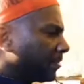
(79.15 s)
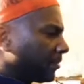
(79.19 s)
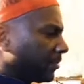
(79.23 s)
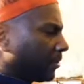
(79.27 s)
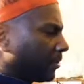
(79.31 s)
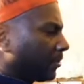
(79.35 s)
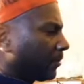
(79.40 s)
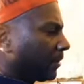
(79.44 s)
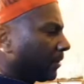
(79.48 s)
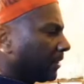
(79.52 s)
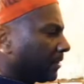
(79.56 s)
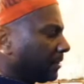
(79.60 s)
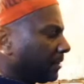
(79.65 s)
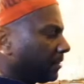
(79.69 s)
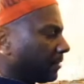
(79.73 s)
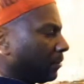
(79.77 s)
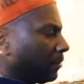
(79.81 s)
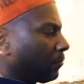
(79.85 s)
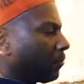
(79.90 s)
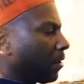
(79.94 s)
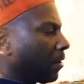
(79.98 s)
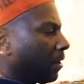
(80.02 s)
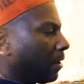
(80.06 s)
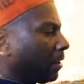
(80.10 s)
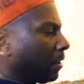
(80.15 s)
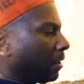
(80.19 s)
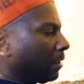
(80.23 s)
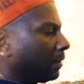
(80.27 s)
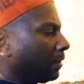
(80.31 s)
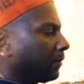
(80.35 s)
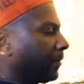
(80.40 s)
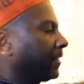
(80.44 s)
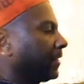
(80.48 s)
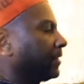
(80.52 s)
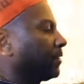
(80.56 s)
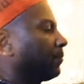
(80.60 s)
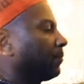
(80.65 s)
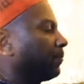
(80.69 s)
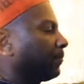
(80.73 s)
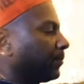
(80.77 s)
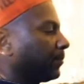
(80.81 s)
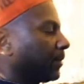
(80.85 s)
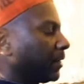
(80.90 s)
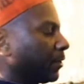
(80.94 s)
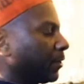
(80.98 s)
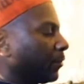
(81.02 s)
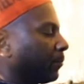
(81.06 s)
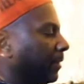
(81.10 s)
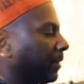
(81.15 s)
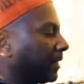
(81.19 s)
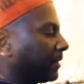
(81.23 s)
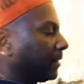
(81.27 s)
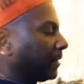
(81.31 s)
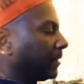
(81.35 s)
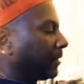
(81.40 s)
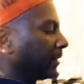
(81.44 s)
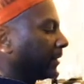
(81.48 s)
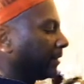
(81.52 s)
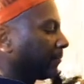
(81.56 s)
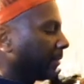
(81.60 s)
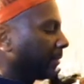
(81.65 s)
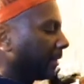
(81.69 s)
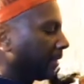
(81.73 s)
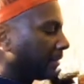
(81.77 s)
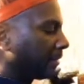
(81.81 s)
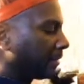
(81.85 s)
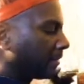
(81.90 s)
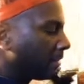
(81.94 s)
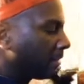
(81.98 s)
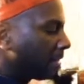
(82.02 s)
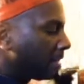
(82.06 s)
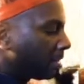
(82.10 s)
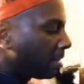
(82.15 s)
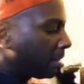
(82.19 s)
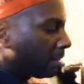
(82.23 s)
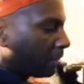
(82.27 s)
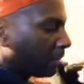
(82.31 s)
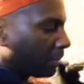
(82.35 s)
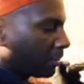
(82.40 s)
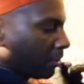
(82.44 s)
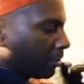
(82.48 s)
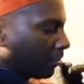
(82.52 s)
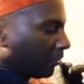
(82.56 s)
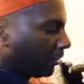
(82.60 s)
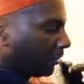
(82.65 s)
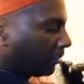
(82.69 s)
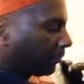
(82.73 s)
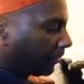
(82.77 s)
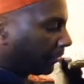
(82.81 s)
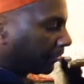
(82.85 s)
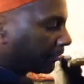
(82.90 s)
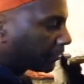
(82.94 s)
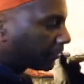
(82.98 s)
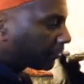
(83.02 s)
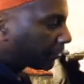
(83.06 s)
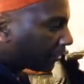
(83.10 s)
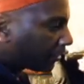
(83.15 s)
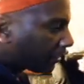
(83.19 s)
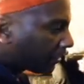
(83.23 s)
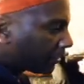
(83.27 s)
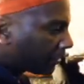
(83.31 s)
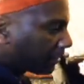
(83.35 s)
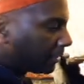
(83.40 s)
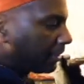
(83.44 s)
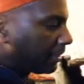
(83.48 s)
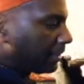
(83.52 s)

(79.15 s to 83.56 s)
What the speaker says: So this is the wall that's, you know, basically been coated with soot.